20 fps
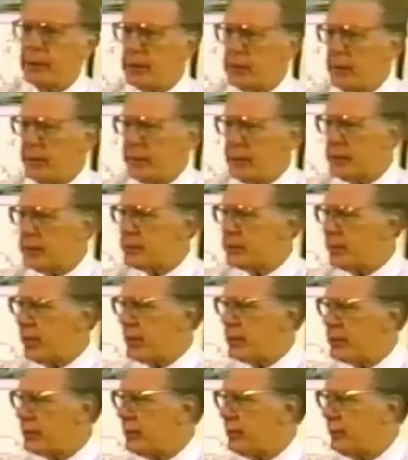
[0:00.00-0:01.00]
but let me just
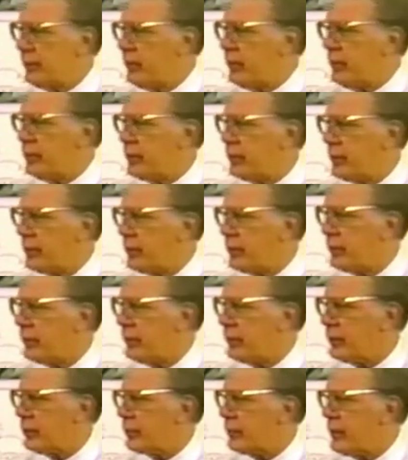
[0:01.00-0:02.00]
mention a few
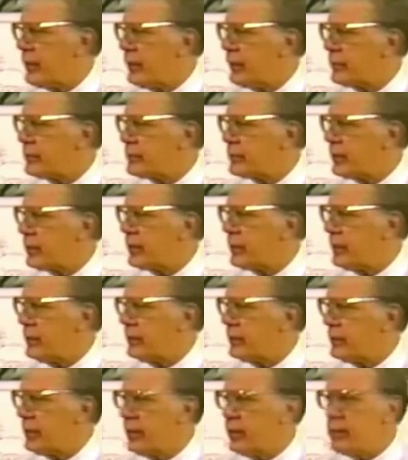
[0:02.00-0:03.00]
of the trends that
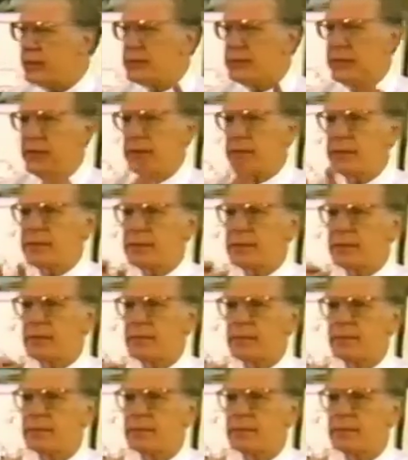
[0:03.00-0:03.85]
currently exist.